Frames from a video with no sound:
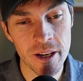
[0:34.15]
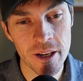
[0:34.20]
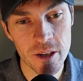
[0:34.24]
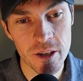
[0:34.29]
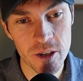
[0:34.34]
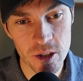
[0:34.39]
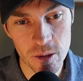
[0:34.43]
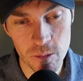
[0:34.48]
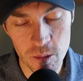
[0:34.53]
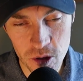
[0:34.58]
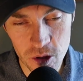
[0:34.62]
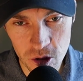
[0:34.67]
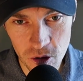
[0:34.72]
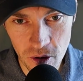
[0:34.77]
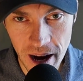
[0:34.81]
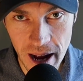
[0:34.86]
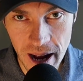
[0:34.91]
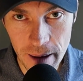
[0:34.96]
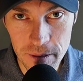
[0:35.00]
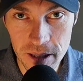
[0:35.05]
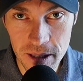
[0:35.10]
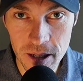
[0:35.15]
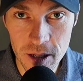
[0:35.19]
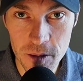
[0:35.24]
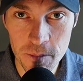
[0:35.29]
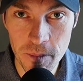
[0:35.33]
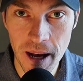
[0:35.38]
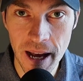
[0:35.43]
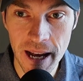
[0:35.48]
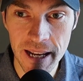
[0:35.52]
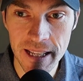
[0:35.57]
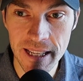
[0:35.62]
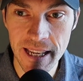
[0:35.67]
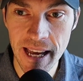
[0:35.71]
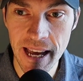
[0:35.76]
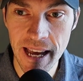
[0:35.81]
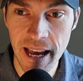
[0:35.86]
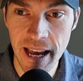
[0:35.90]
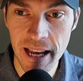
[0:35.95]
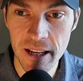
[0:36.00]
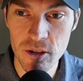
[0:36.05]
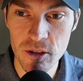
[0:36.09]
subscribe to this
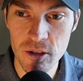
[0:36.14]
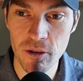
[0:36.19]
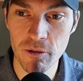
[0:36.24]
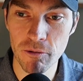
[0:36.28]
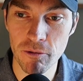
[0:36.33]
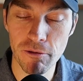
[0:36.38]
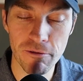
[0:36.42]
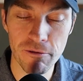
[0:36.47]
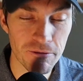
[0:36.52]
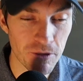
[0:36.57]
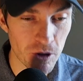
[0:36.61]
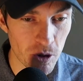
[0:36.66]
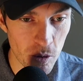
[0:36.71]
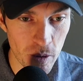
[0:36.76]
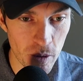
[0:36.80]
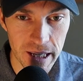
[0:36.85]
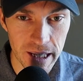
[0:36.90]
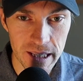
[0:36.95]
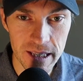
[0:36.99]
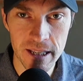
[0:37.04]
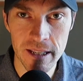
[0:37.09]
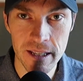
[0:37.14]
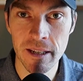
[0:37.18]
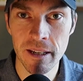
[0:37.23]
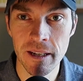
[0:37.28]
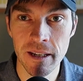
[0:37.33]
podcast, review it,